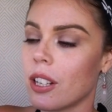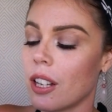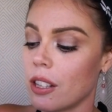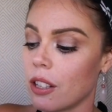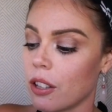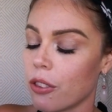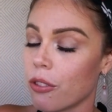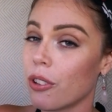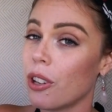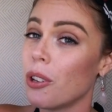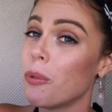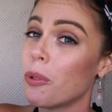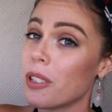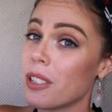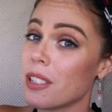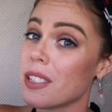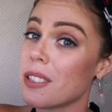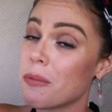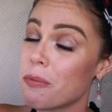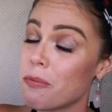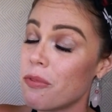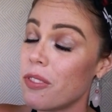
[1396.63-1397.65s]
And the throat one
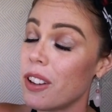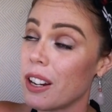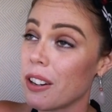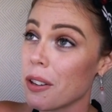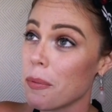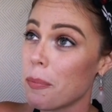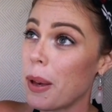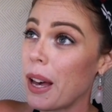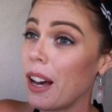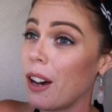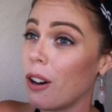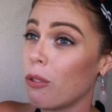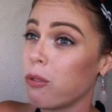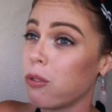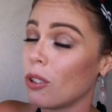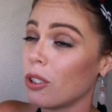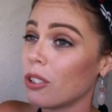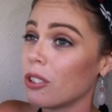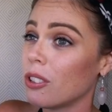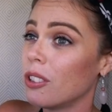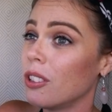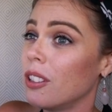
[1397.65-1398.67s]
is very
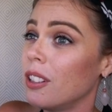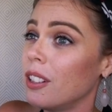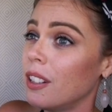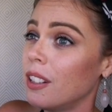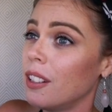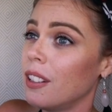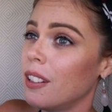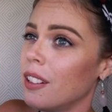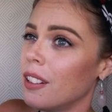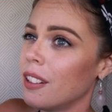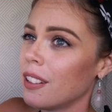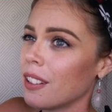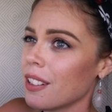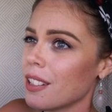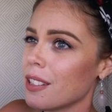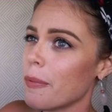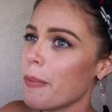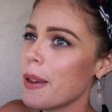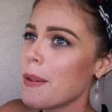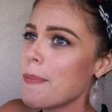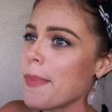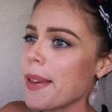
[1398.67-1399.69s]
powerful. It's
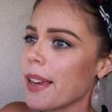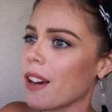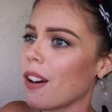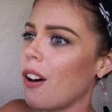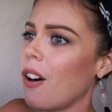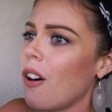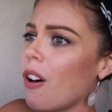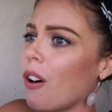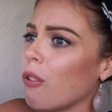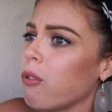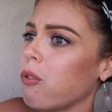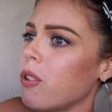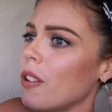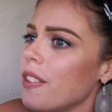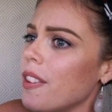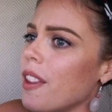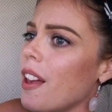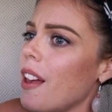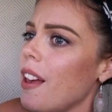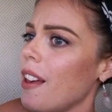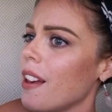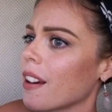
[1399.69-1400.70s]
made me cough, what
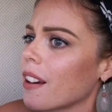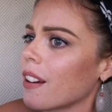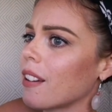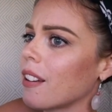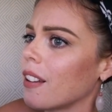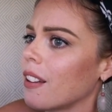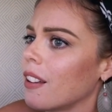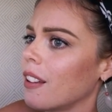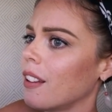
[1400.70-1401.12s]
the heck?